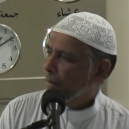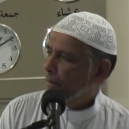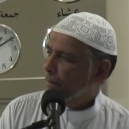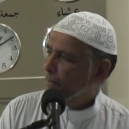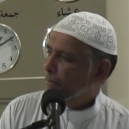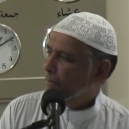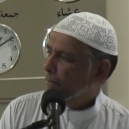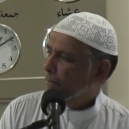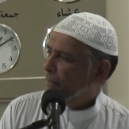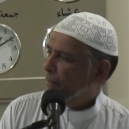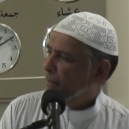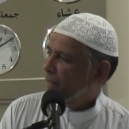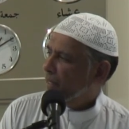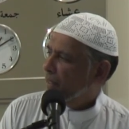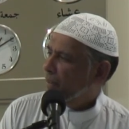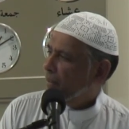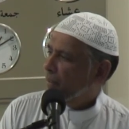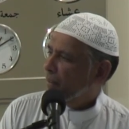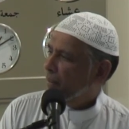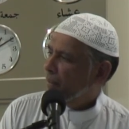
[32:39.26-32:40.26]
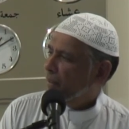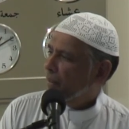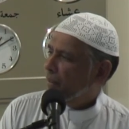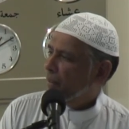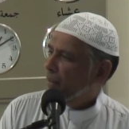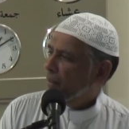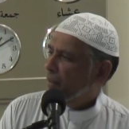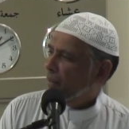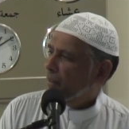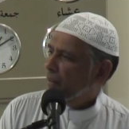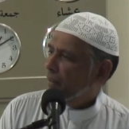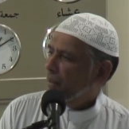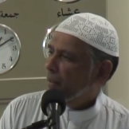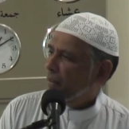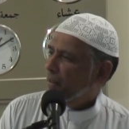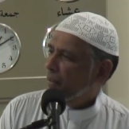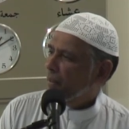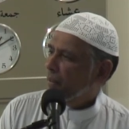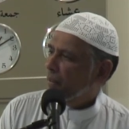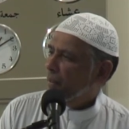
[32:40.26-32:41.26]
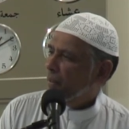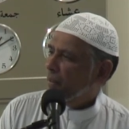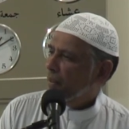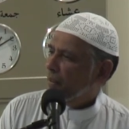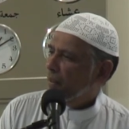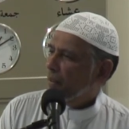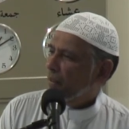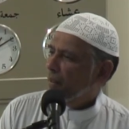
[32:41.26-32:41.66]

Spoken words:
No one is speaking in this clip.